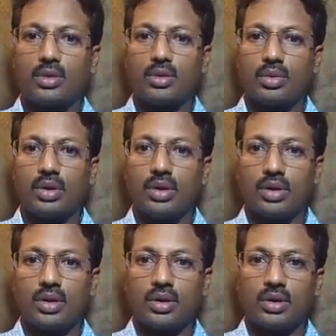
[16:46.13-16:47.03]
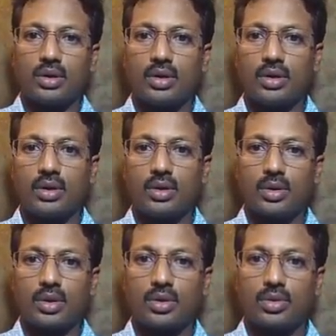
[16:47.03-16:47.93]
Now
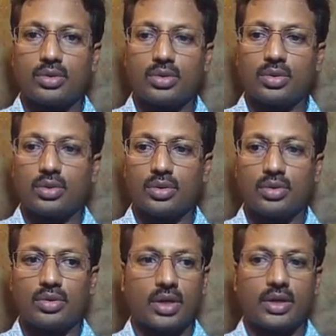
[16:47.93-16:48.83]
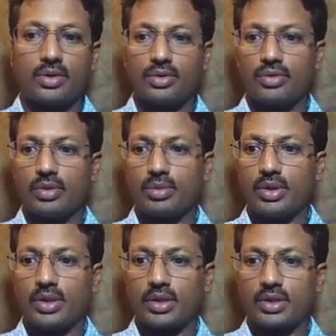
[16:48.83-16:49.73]
you can also try to
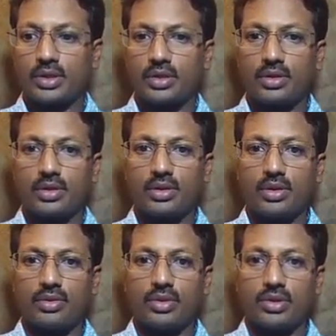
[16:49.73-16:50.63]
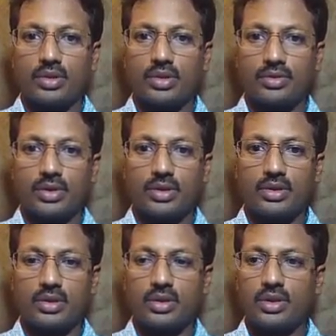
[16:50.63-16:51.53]
flip the direction of the
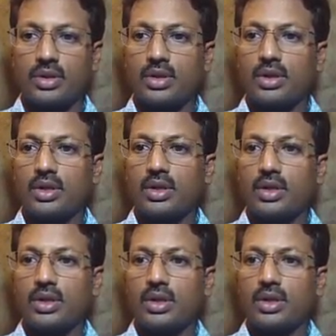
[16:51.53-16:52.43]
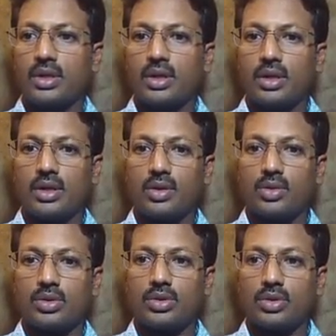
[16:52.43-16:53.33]
surface.
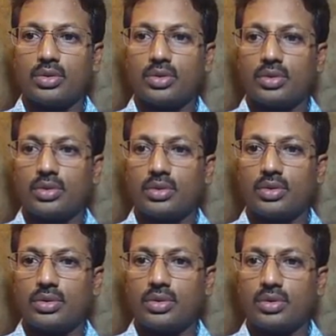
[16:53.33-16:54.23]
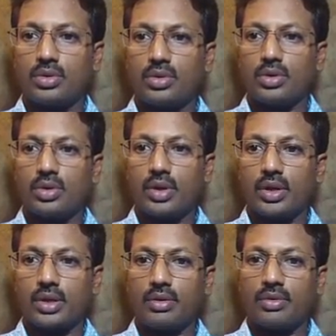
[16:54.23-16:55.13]
This one,
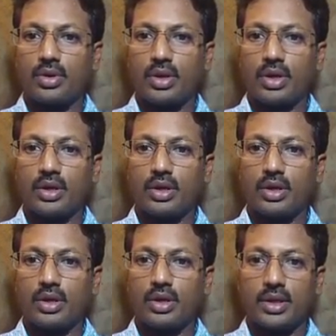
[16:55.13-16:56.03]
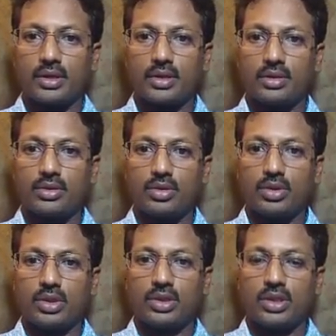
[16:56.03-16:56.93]
okay, give OK and apply.
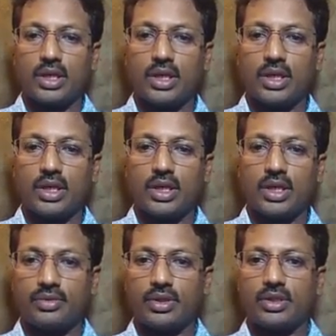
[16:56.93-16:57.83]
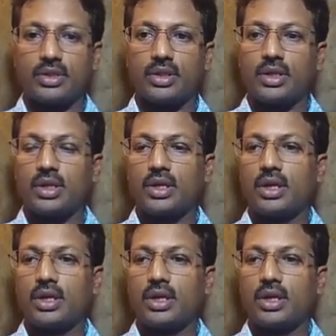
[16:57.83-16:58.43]
So this is the developed surface.